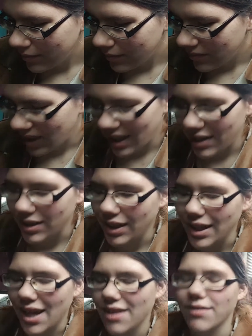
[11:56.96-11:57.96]
That is, like,
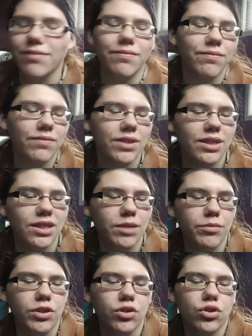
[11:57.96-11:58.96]
that cinnamon
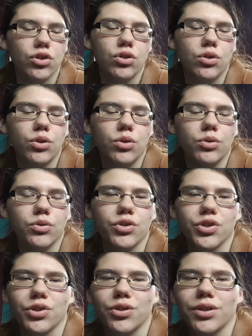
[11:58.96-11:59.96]
is so
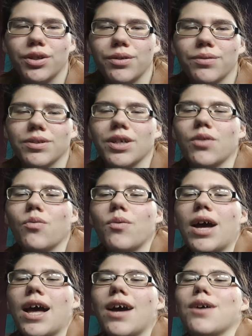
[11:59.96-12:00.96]
strong, though. It's like,
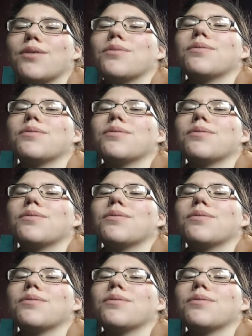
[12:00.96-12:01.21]
wow.